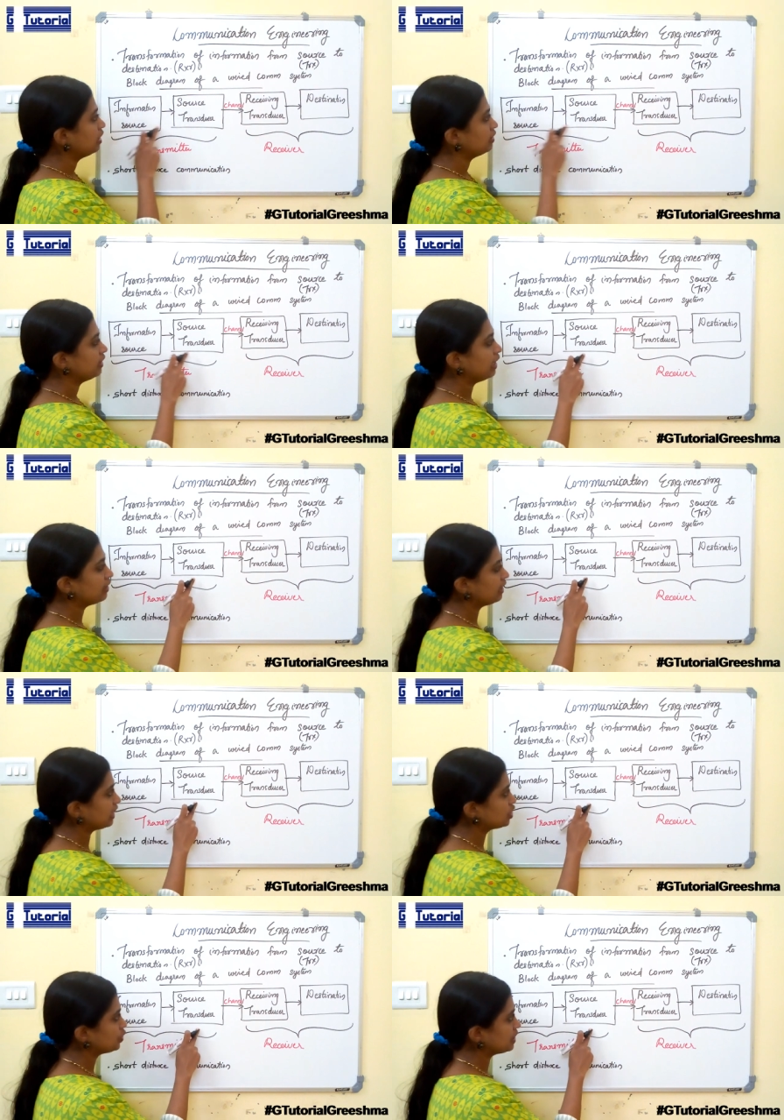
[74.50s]

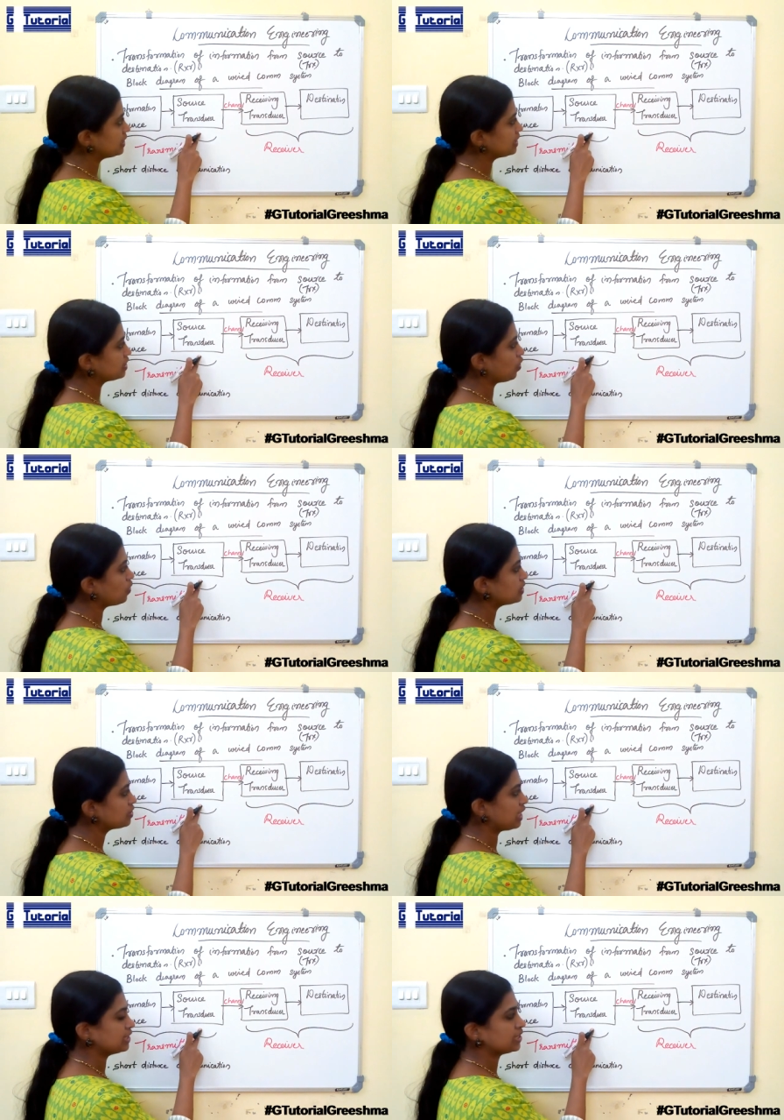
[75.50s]
Next is the source
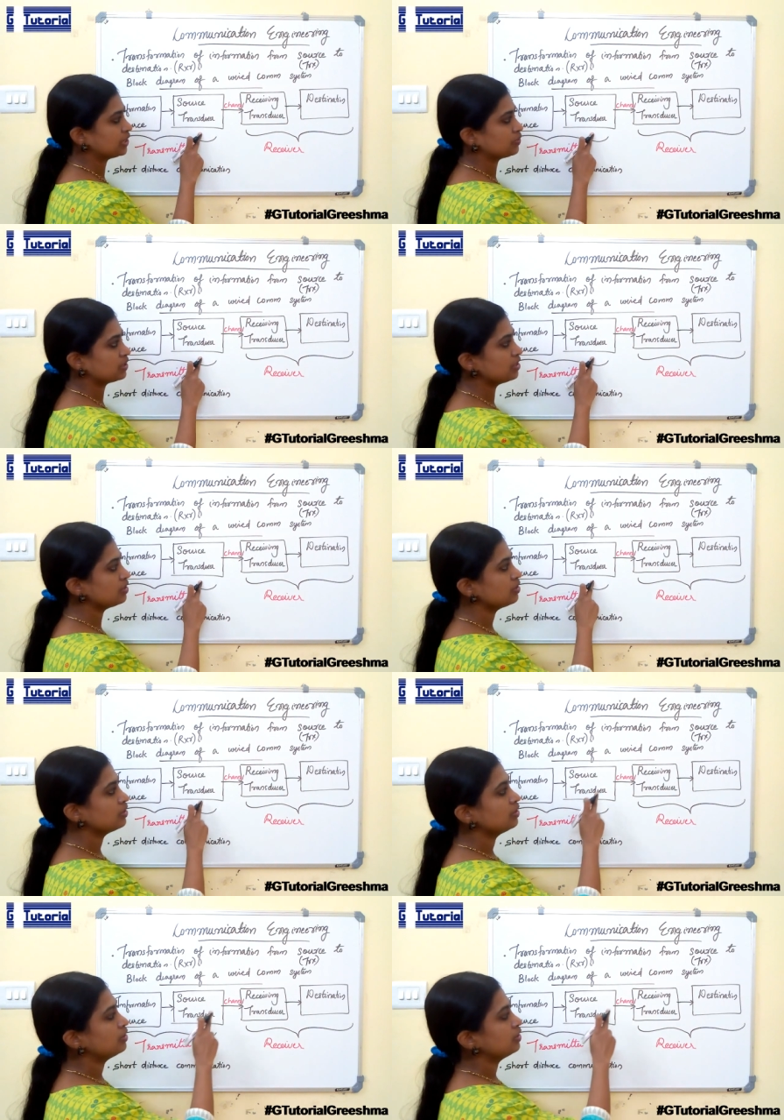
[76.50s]
transducer,
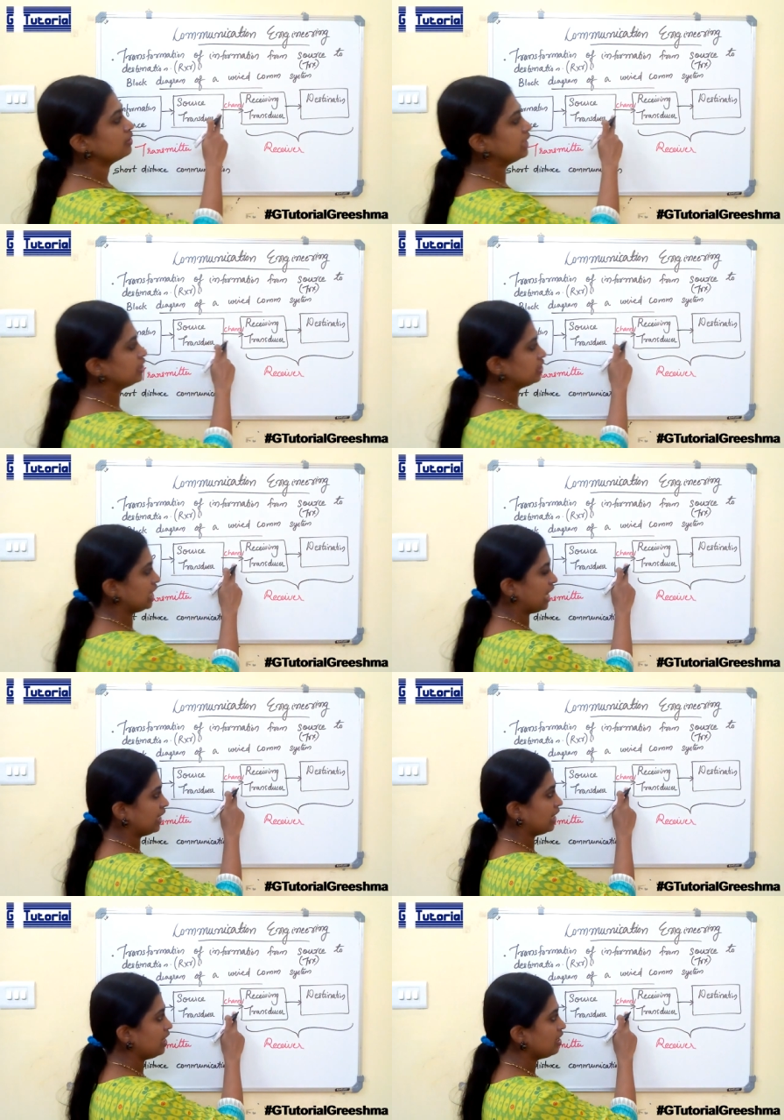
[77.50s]
then the
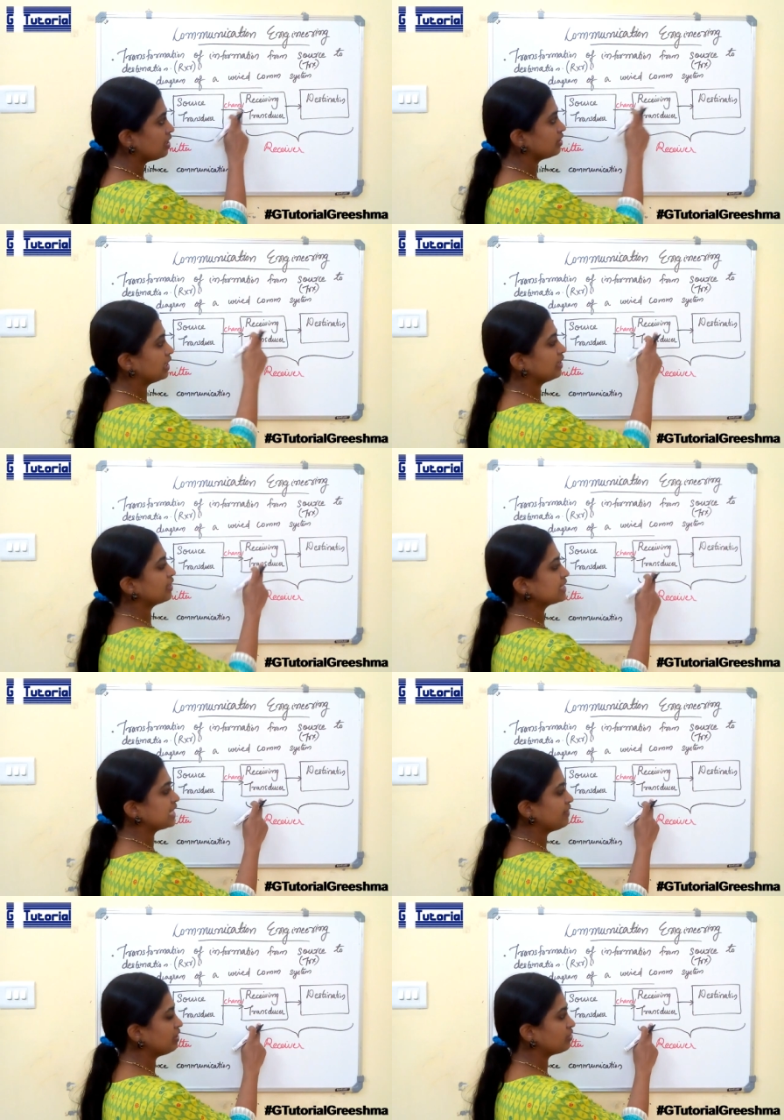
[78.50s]
channel, then the
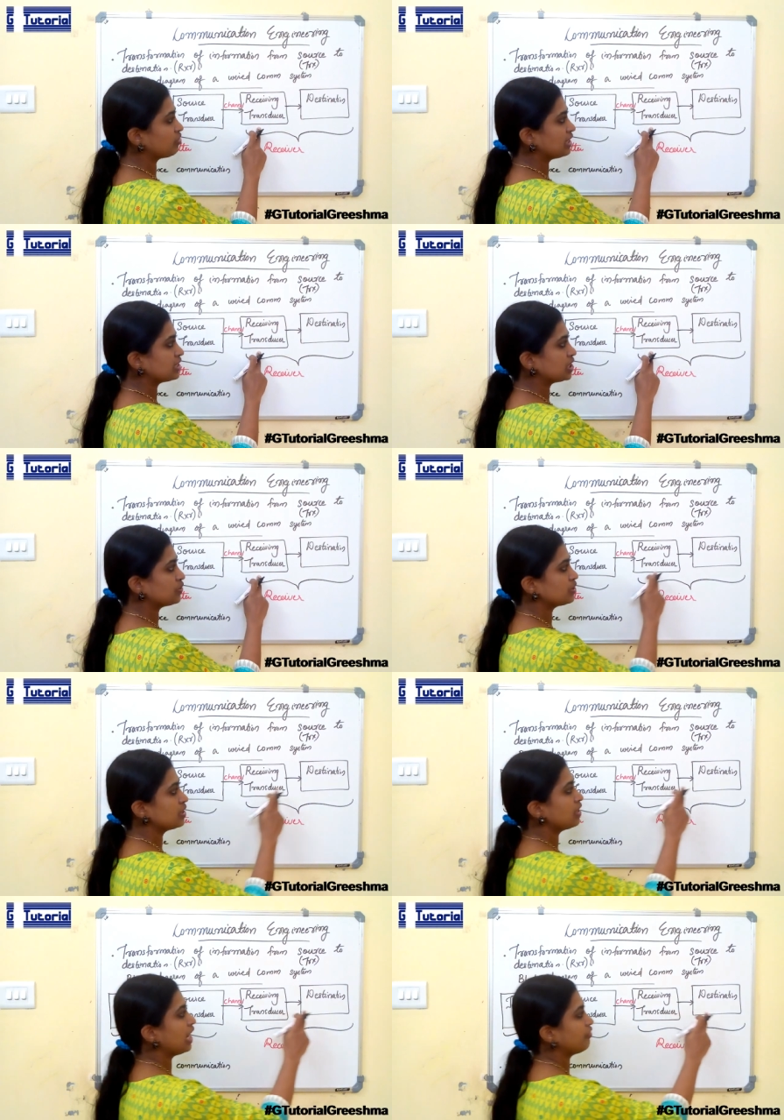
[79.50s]
receiving transducer,
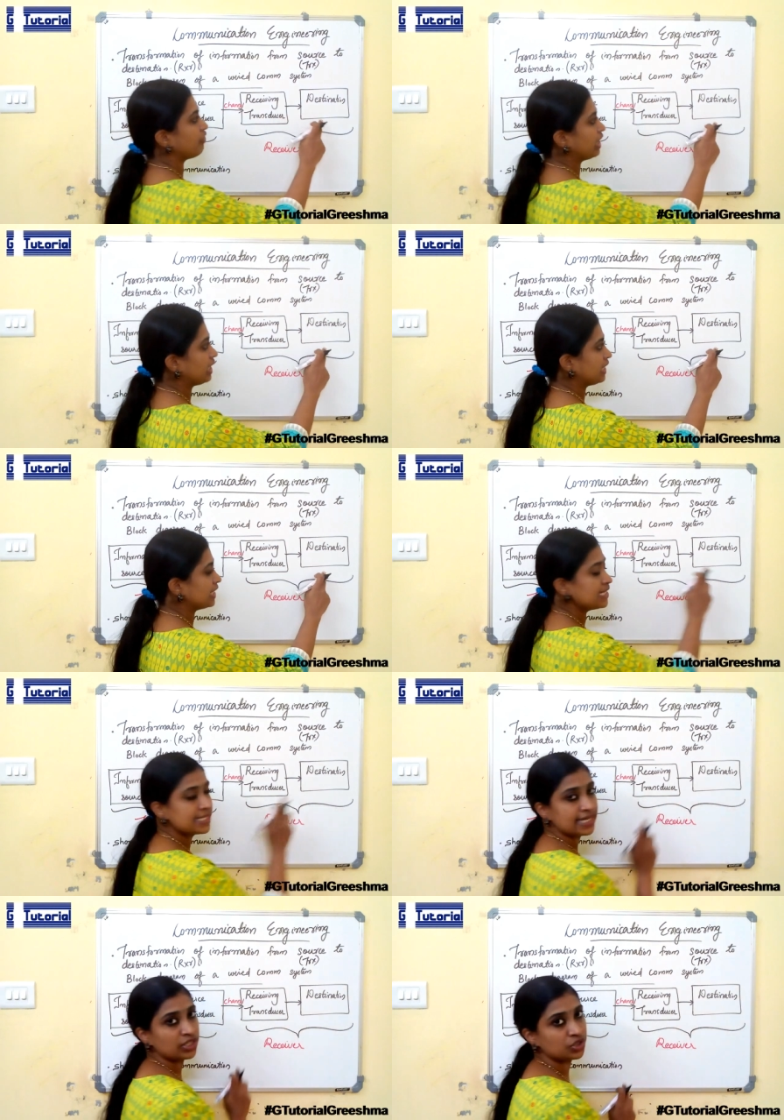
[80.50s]
and finally the
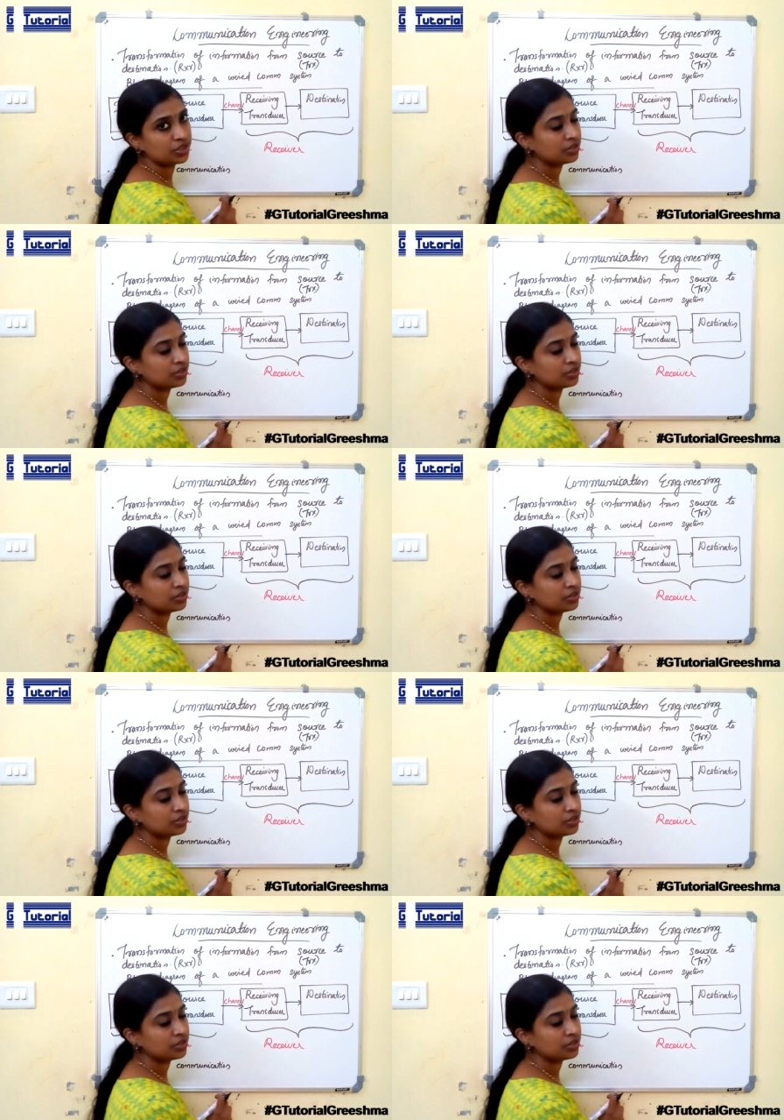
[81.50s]
destination.